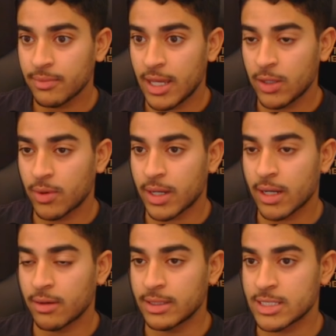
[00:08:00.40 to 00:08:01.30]
anywhere
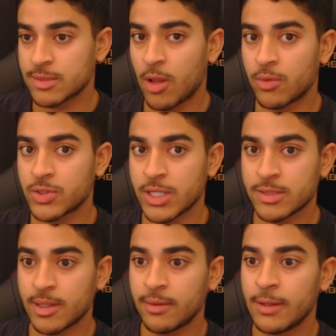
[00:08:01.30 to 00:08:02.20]
here in this small
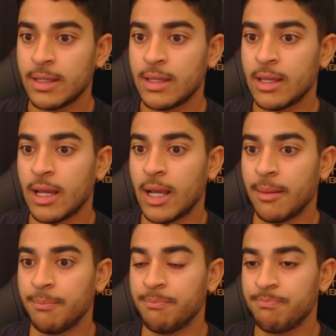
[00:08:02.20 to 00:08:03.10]
retracement.
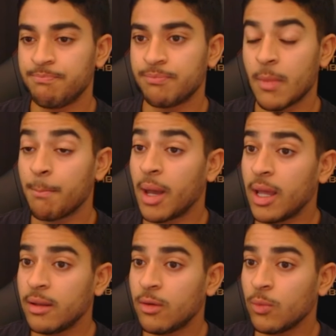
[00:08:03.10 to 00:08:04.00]

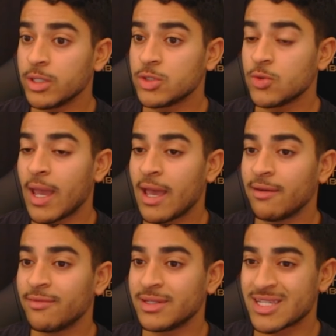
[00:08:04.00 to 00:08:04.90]
But we do
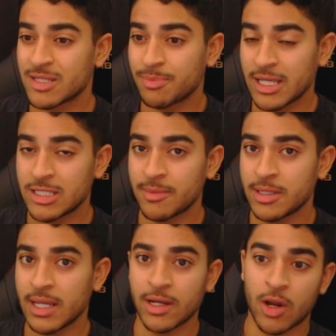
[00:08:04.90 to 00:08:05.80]
have
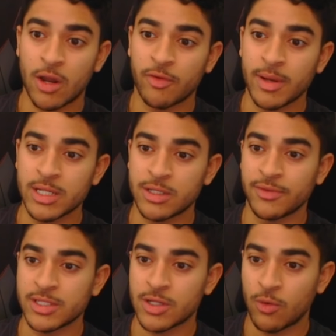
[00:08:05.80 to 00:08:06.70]
displacement and a confirmation of
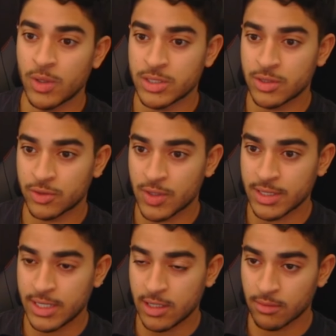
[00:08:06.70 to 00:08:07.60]
this original
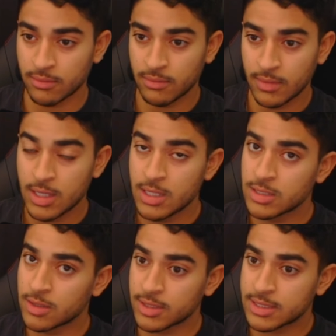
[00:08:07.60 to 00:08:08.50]
trend here.
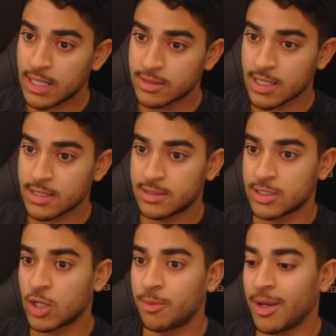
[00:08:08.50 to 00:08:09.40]
So this tells us
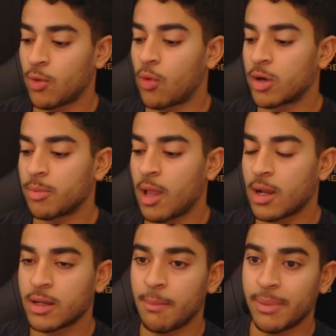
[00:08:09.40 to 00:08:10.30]
this could be an order
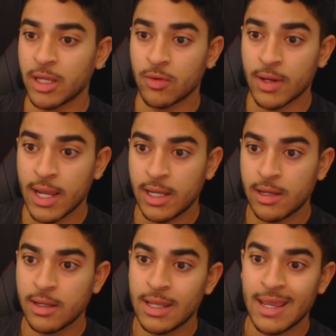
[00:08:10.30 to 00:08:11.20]
block being
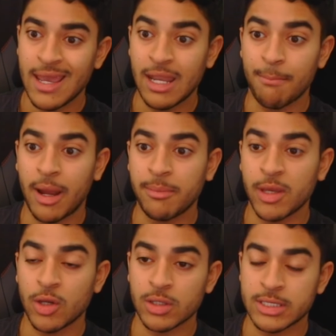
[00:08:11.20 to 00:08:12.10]
created, and it might be
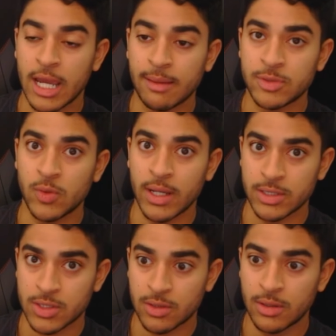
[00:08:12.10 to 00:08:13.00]
a good time to
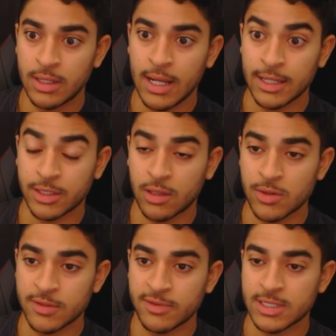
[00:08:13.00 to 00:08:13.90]
enter at the
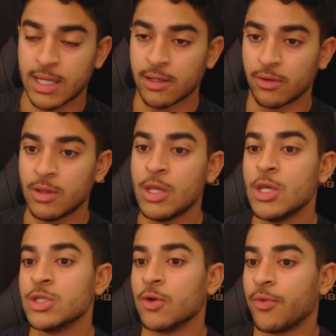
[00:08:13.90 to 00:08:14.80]
close of this candle.
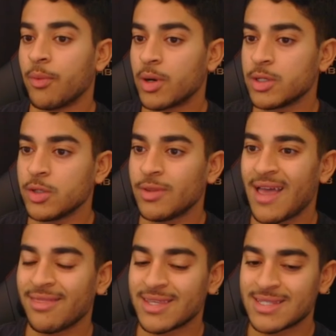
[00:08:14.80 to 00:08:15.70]
So if we were to do
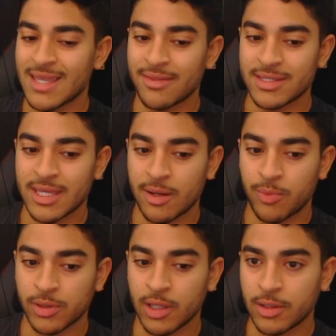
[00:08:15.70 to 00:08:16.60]
that, this is how the setup
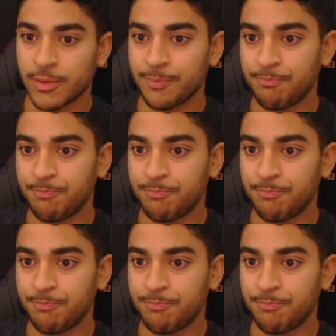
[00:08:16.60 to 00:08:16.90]
would look.